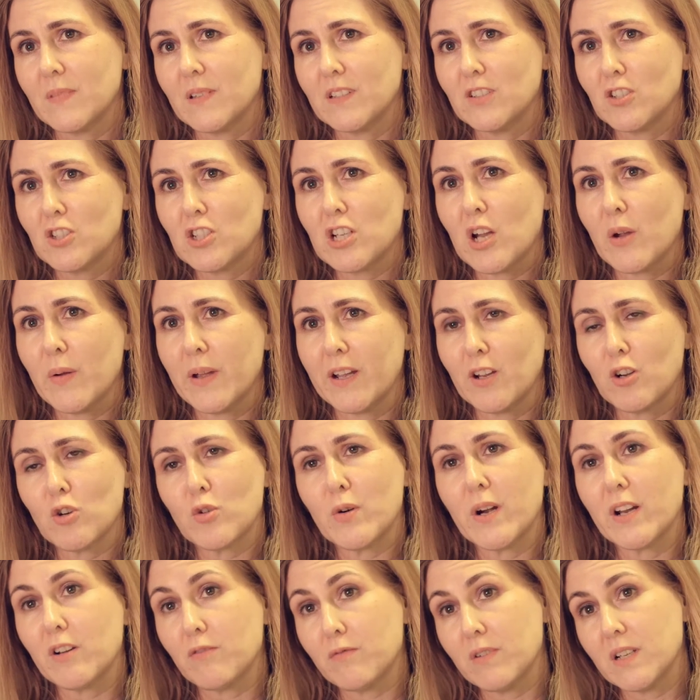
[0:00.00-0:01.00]
showing
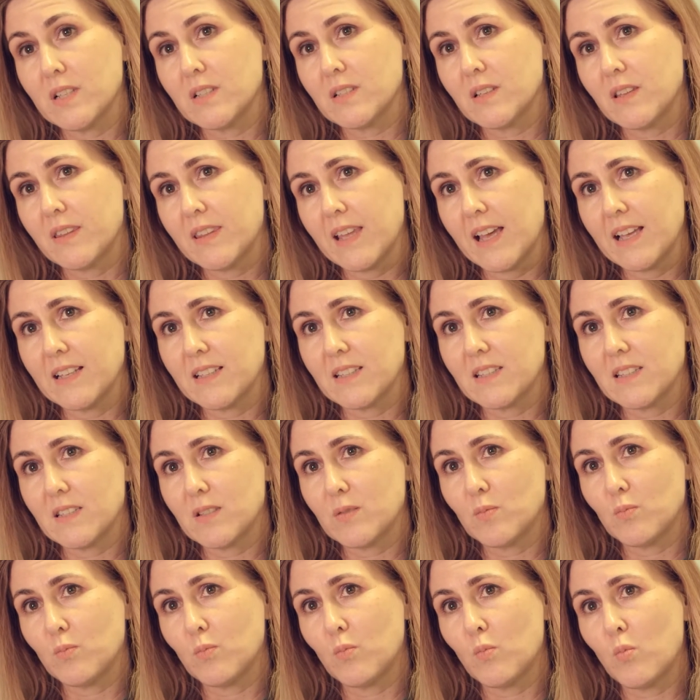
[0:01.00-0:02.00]
credit risk
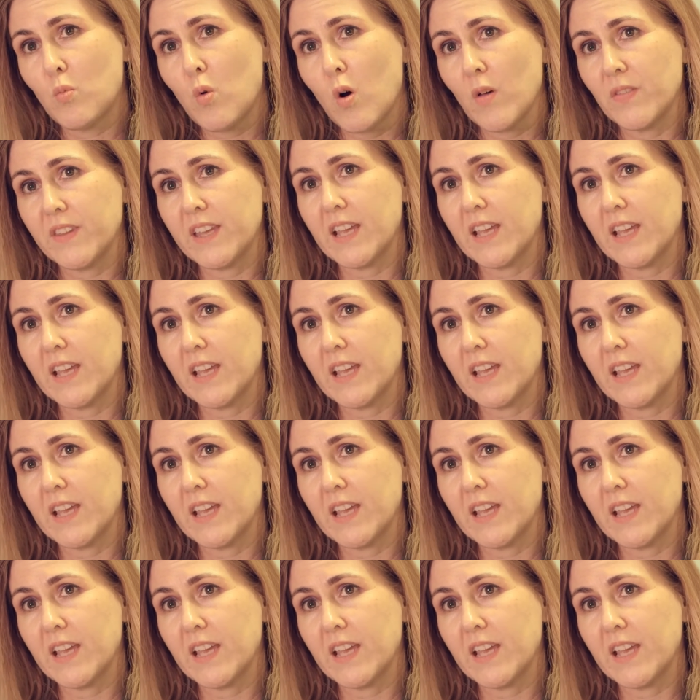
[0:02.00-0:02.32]
that's what